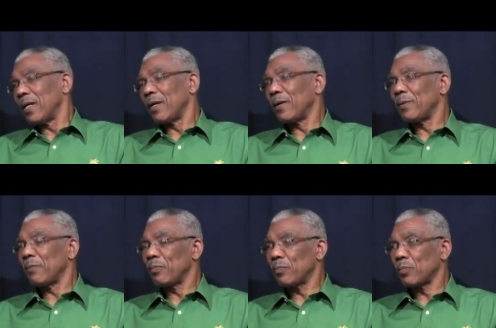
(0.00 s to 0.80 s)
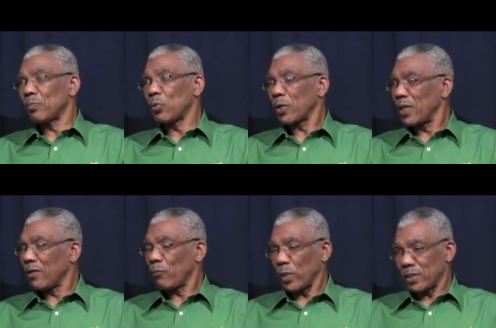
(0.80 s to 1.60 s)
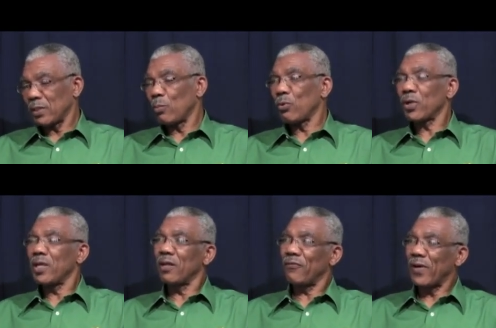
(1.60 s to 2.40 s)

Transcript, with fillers: um Burkina, what is now Burkina